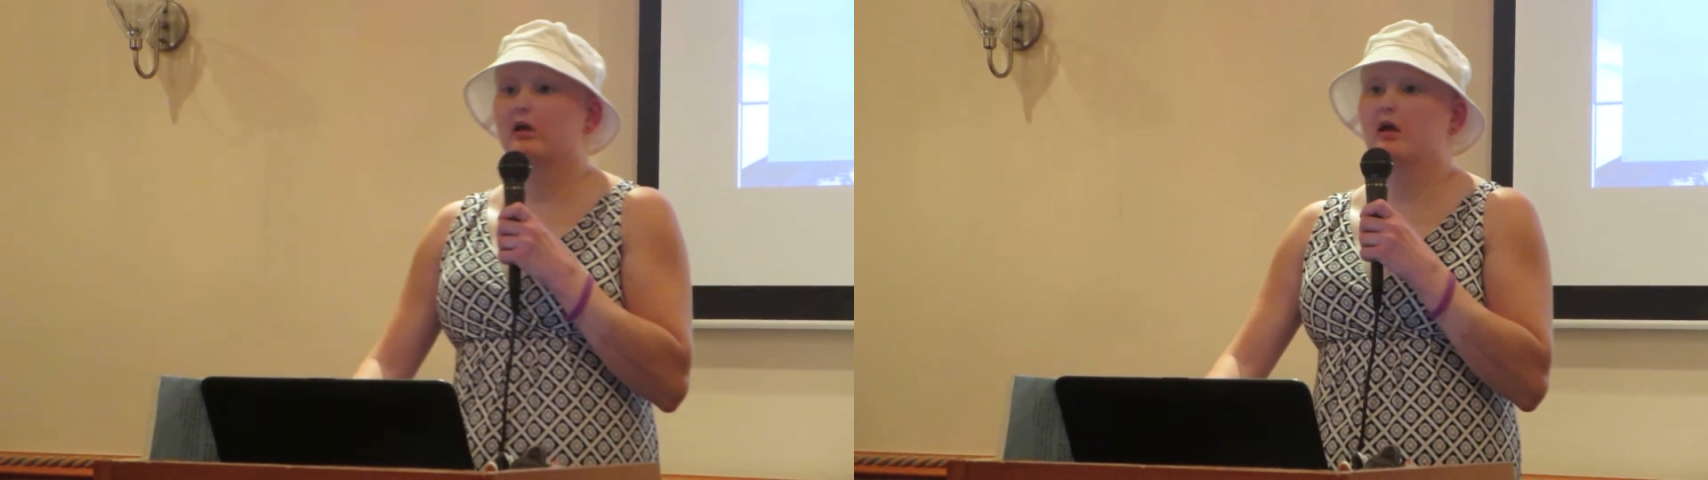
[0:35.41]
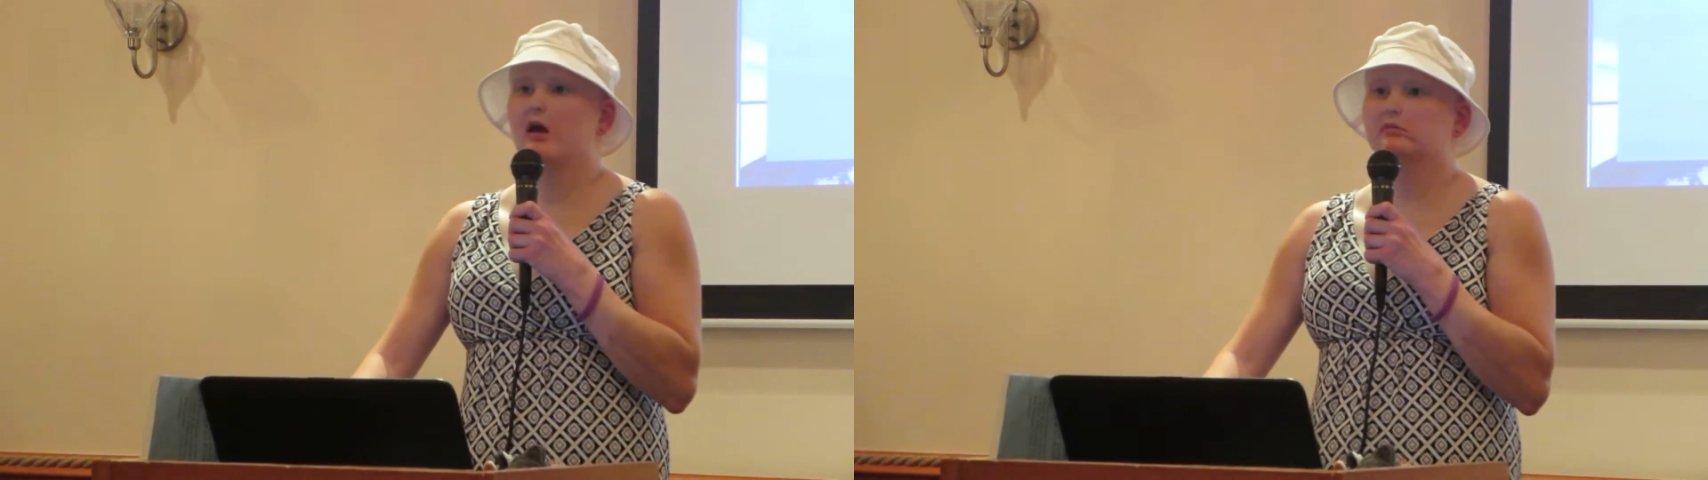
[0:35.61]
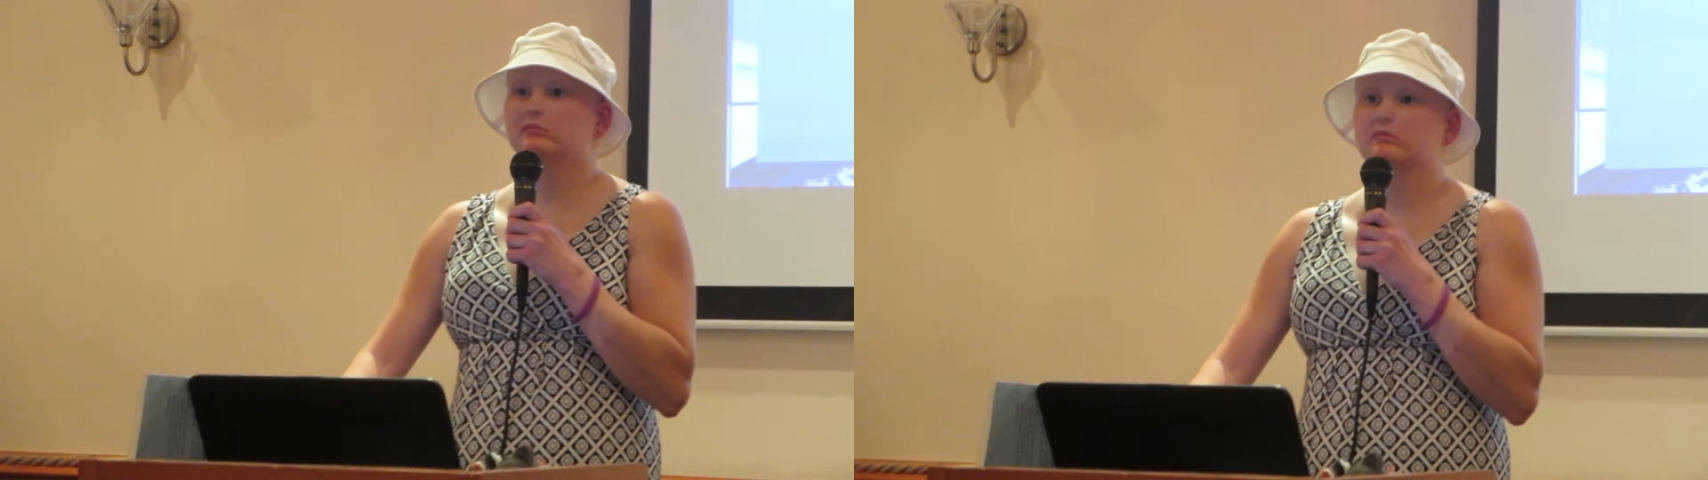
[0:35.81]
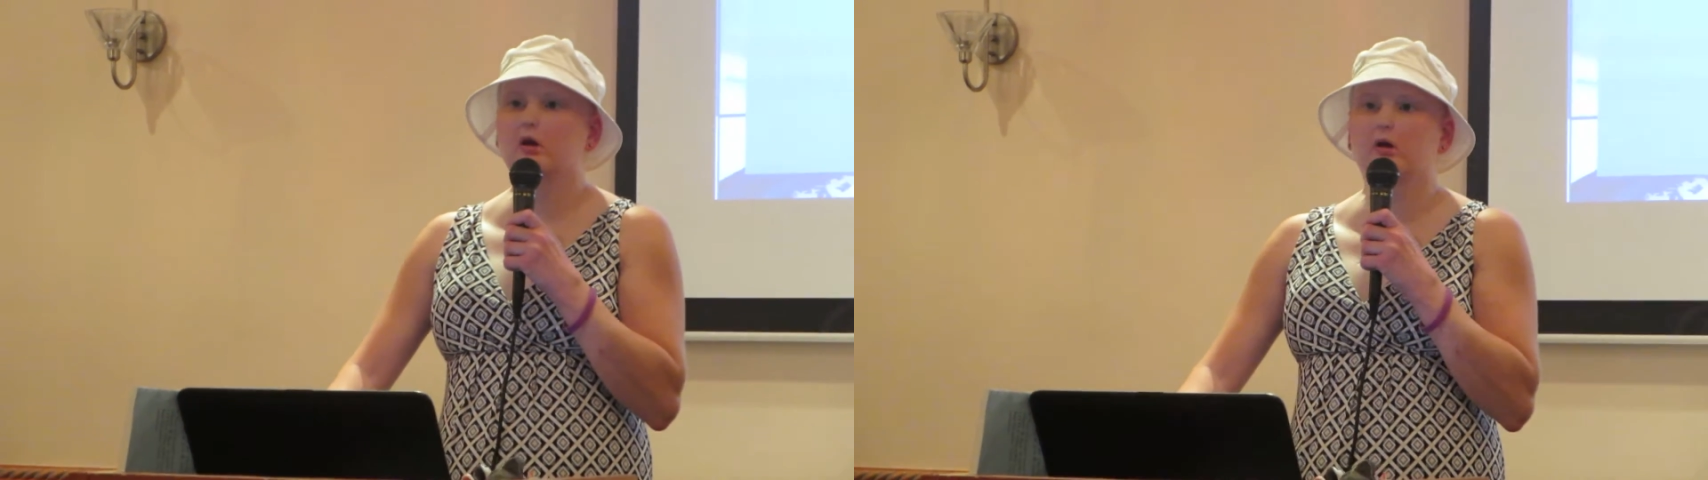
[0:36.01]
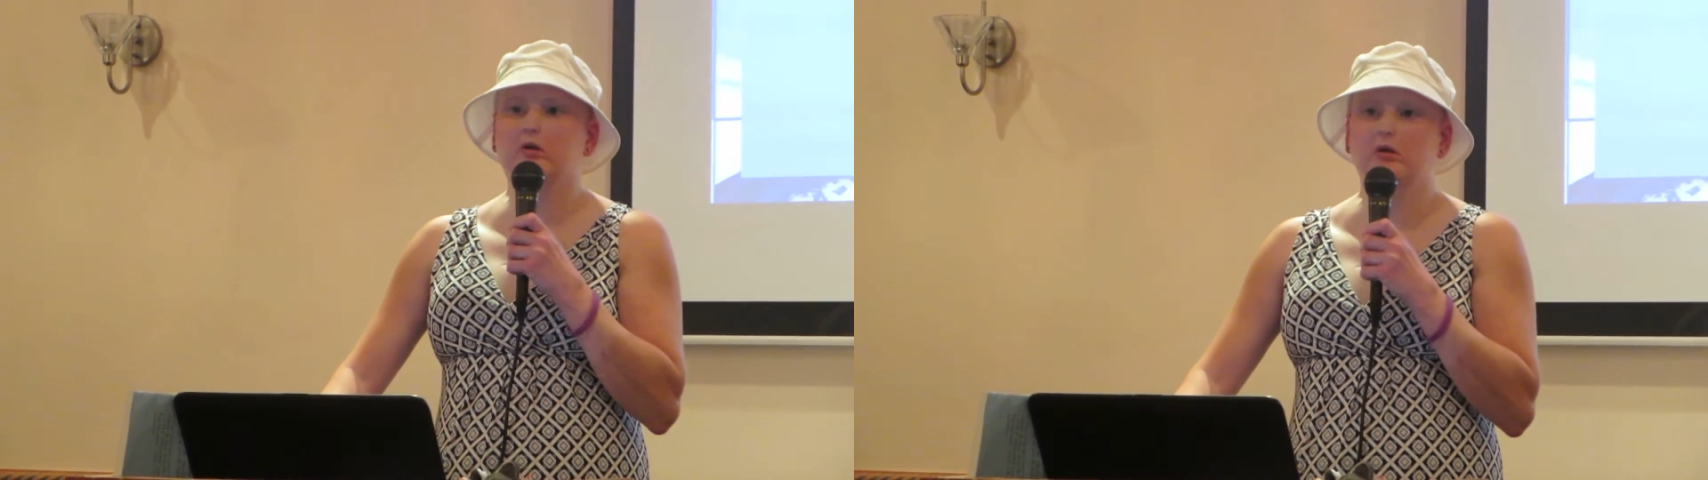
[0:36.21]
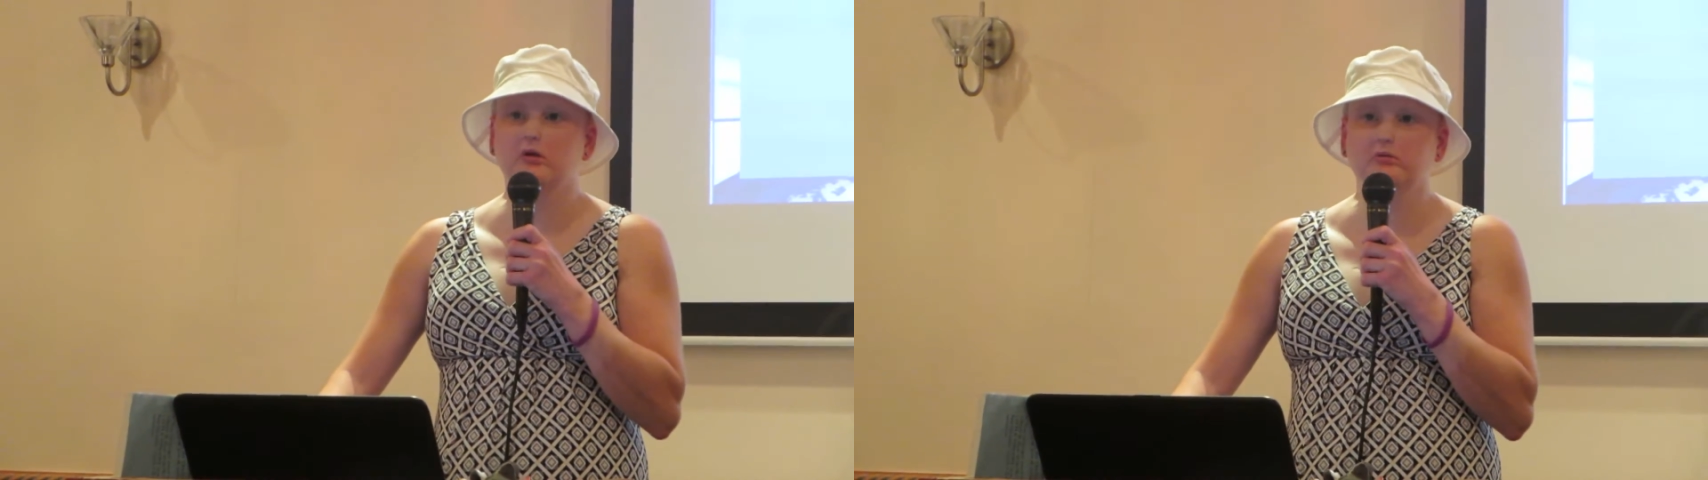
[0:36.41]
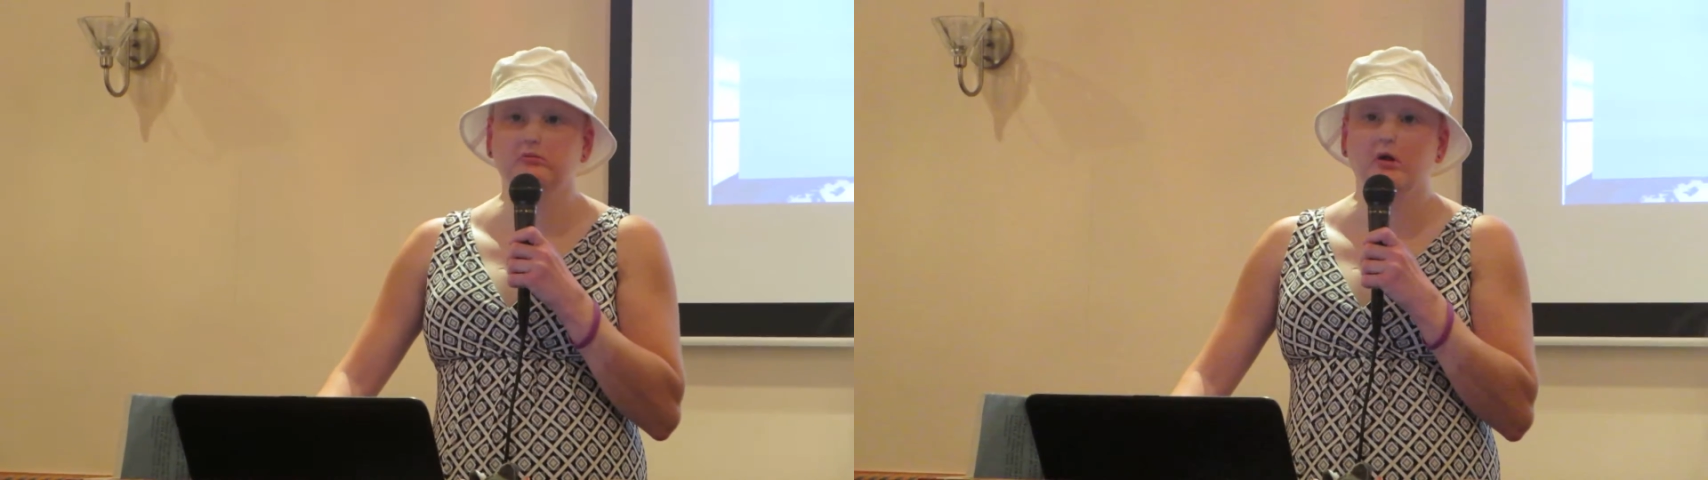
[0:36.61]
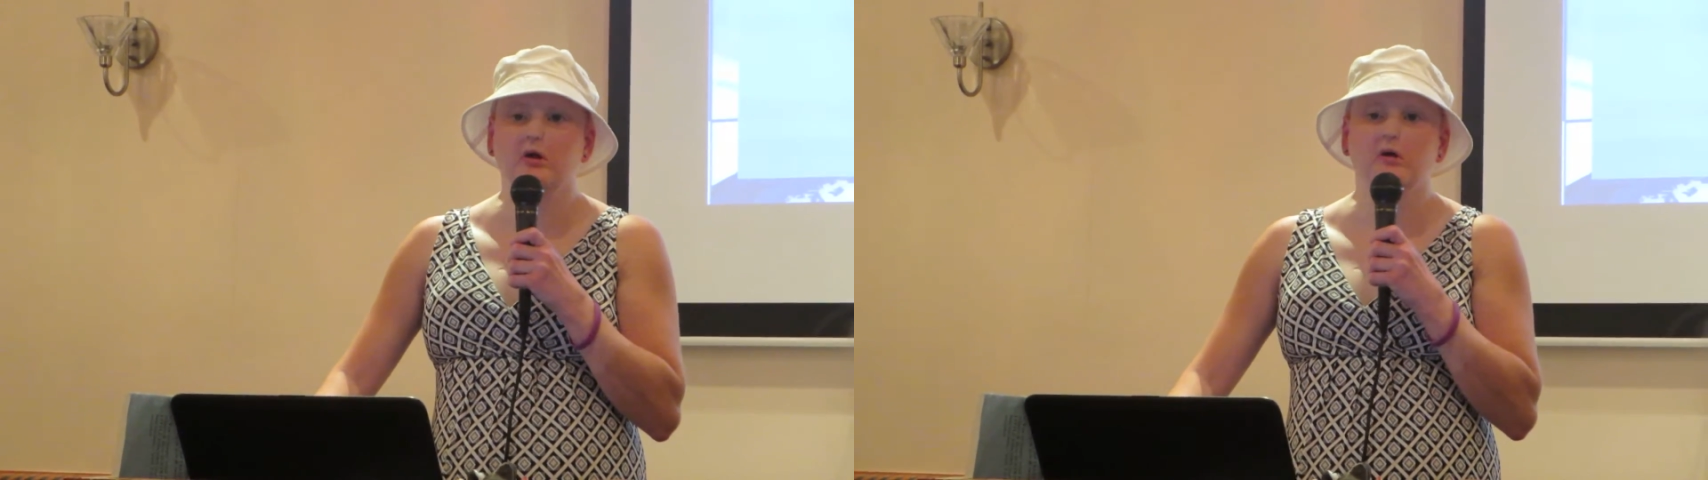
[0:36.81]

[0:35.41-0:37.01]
had was acute